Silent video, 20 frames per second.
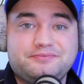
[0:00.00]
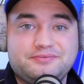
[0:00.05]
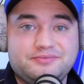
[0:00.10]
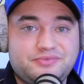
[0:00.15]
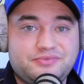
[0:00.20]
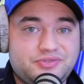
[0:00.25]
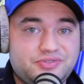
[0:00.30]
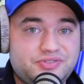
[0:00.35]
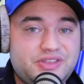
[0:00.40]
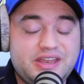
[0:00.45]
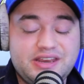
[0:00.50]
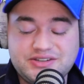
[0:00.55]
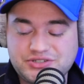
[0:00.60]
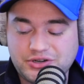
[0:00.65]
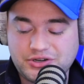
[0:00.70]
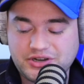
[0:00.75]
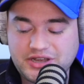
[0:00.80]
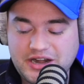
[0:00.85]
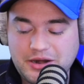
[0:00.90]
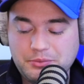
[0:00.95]
things are
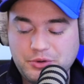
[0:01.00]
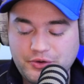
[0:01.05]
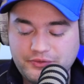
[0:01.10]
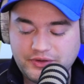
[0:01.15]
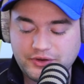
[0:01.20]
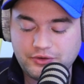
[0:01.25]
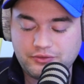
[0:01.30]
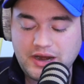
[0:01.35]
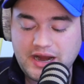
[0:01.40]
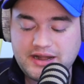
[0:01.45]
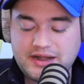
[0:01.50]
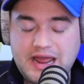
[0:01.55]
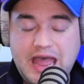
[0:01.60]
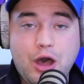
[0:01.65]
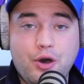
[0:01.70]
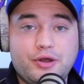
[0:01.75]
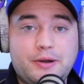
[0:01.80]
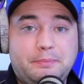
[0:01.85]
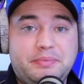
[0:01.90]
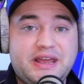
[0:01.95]
kind of moving right now
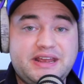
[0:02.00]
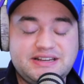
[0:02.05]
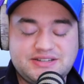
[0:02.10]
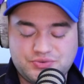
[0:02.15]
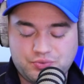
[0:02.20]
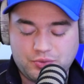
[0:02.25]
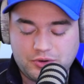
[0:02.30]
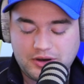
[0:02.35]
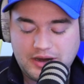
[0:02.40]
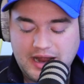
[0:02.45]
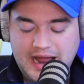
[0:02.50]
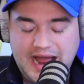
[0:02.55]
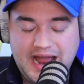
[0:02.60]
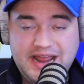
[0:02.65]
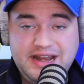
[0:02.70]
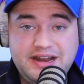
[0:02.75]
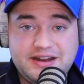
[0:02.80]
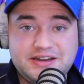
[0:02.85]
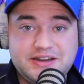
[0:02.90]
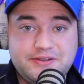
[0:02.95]
at a pace where I
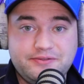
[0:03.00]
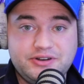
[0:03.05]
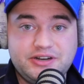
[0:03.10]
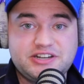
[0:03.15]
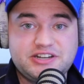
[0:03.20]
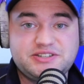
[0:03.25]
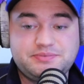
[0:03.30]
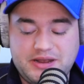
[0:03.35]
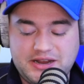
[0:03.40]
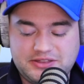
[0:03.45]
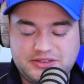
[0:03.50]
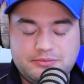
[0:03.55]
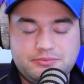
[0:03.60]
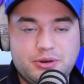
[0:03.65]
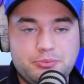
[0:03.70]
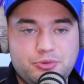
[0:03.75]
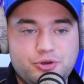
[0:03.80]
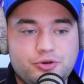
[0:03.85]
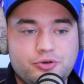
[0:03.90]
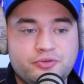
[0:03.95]
didn't even expect them to
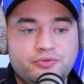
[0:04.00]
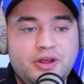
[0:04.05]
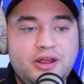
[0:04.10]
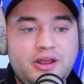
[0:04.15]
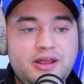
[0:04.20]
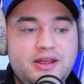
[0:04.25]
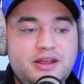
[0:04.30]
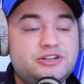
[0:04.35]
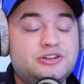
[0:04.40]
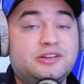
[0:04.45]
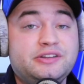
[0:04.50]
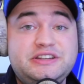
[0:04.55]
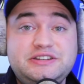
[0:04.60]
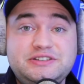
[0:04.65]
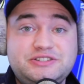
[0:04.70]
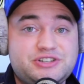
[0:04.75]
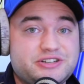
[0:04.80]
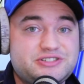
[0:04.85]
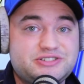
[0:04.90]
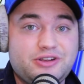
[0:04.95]
move
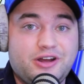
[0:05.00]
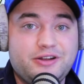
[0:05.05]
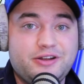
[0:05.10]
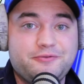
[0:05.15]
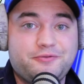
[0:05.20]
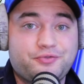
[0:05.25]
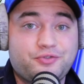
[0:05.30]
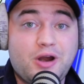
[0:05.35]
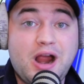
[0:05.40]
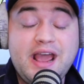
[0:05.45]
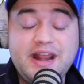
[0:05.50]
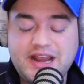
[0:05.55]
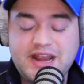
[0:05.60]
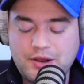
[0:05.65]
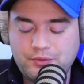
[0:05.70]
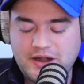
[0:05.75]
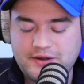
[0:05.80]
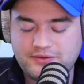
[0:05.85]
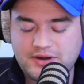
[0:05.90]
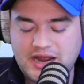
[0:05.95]
just on Friday
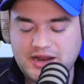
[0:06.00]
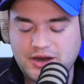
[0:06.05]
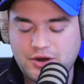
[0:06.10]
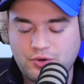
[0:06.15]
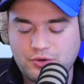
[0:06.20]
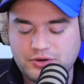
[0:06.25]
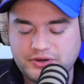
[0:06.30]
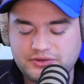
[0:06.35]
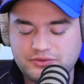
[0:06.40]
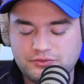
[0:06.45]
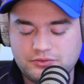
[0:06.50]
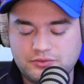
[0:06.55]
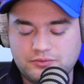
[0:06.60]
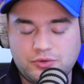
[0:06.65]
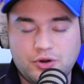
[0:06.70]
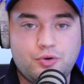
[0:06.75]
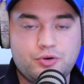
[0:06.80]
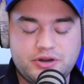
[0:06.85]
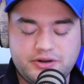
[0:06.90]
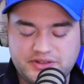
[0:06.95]
whenever I
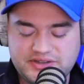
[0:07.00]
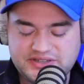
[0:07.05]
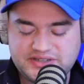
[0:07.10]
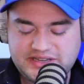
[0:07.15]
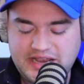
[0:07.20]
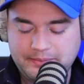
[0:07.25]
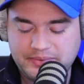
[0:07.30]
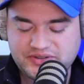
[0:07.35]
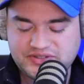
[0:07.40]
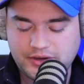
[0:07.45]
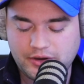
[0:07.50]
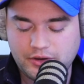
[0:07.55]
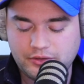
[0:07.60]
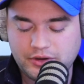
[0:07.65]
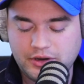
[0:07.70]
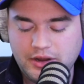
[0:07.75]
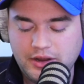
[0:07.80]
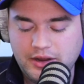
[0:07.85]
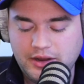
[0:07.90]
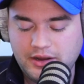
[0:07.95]
recorded this episode.
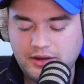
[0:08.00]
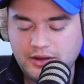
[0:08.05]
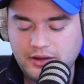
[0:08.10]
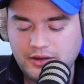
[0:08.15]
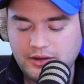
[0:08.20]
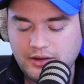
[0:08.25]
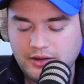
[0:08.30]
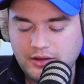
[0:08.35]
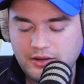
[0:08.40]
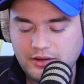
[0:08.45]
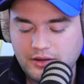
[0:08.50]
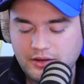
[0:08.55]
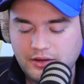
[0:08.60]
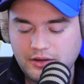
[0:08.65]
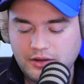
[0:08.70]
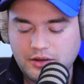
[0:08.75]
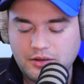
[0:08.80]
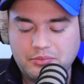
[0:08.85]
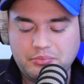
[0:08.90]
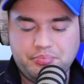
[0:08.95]

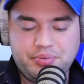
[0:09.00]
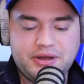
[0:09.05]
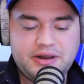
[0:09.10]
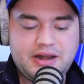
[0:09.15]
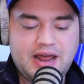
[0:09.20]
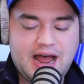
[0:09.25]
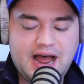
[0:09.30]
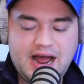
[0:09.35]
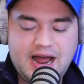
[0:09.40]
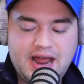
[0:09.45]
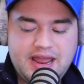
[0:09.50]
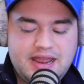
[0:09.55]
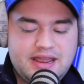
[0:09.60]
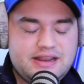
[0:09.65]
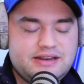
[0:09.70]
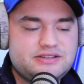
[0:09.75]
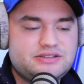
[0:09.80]
But I